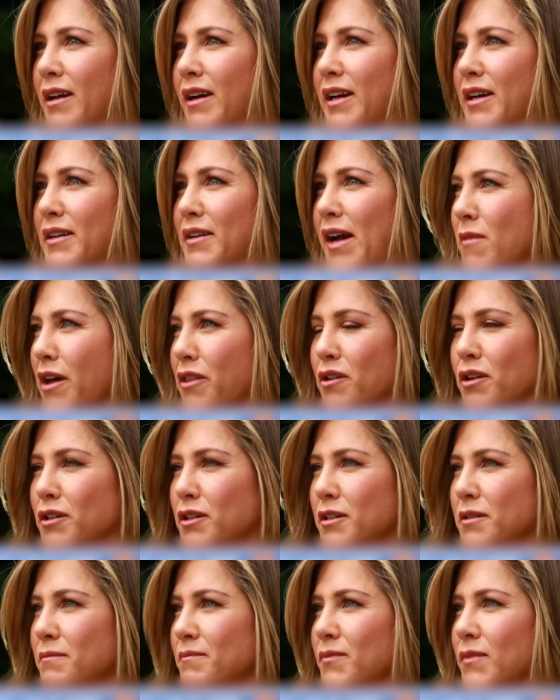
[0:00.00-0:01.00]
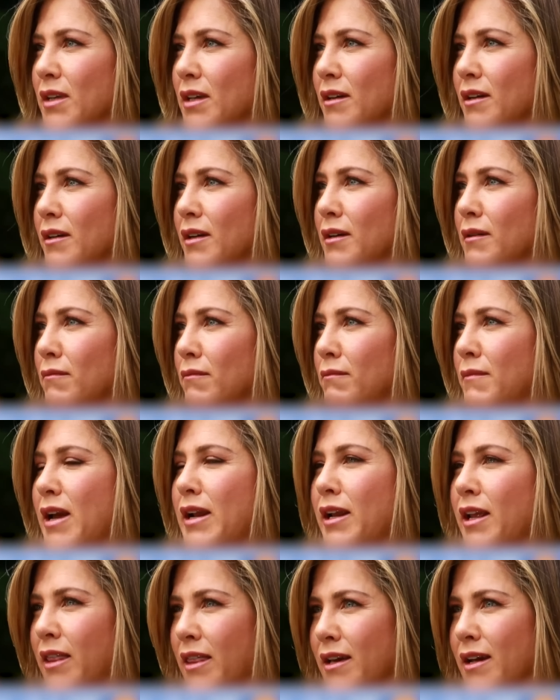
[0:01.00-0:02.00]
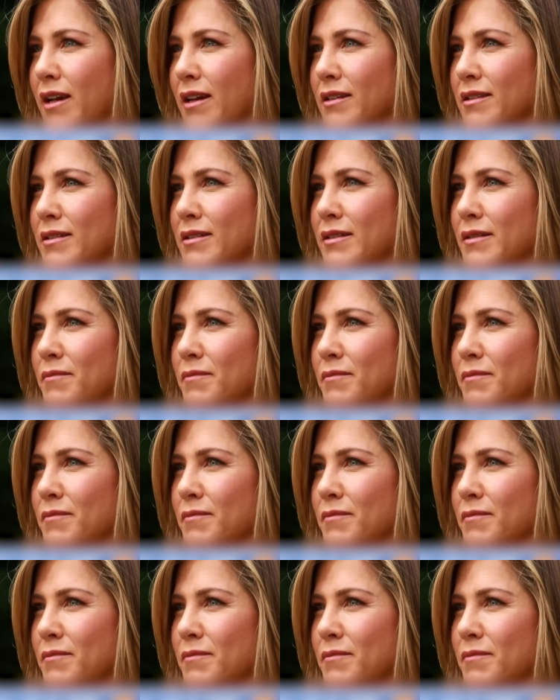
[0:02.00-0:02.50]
and I mothered many things.